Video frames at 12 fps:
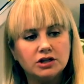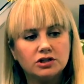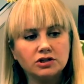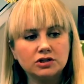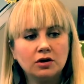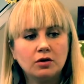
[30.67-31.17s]

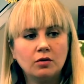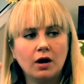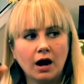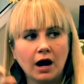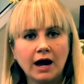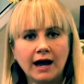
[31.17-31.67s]
So
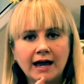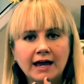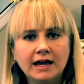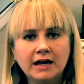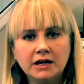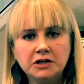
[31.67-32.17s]

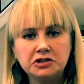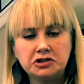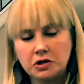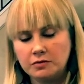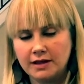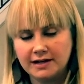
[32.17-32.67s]
I
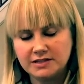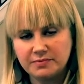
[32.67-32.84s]
don't like